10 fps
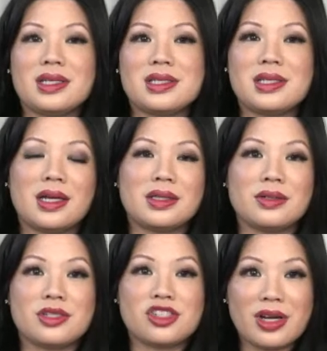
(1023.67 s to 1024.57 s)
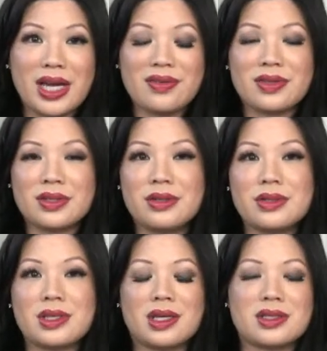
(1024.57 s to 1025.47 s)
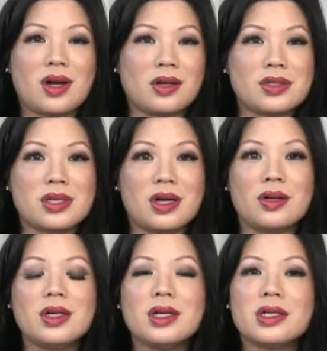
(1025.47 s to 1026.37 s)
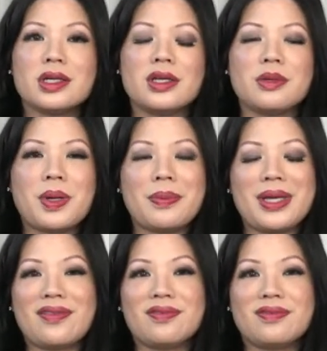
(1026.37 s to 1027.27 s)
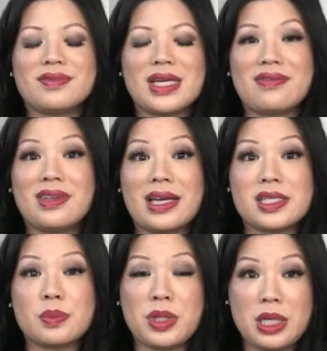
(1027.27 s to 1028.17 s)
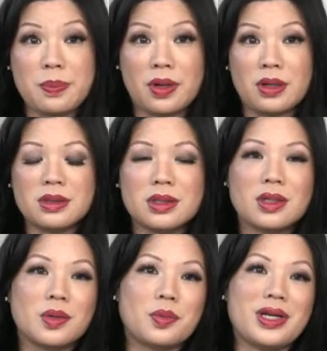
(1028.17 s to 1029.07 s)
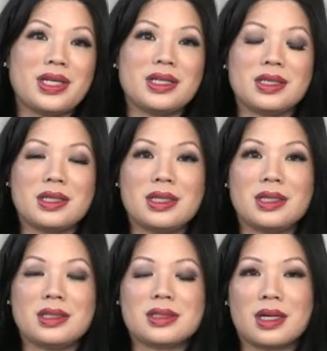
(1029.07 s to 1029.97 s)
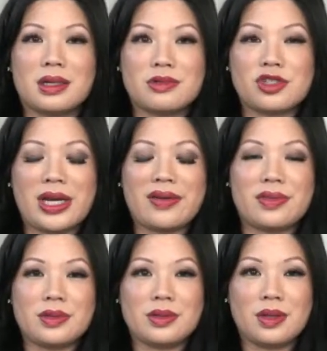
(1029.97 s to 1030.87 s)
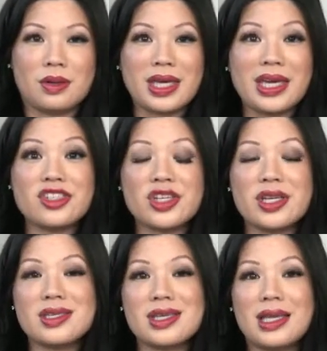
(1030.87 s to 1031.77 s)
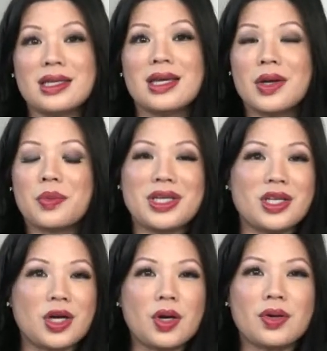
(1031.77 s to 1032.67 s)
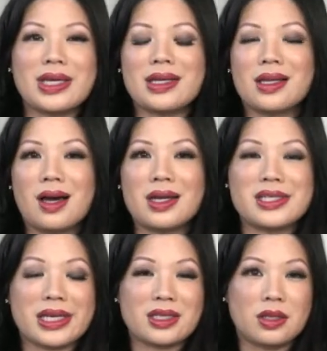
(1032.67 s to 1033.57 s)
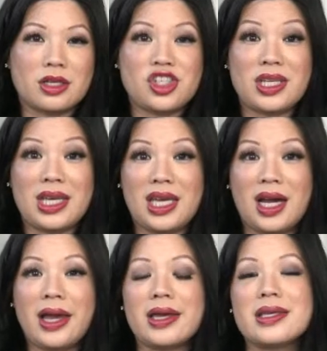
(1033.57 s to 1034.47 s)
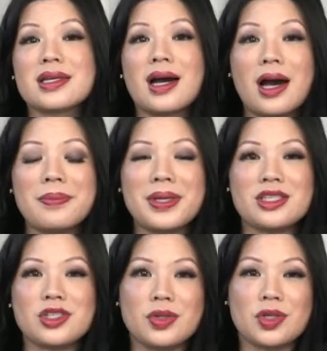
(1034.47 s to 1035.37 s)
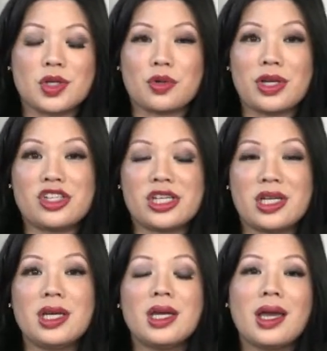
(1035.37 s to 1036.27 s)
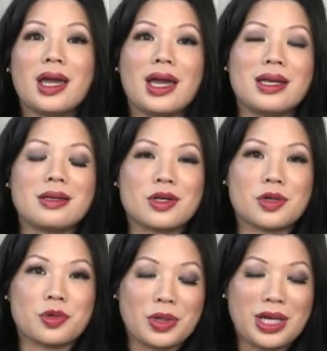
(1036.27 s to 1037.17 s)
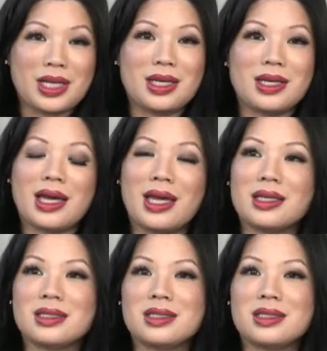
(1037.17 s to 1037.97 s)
done through drive-throughs, it's also, you probably have to have less people running these drive-through locations. And we know that a lot of technology and AI is coming to the creation and creating and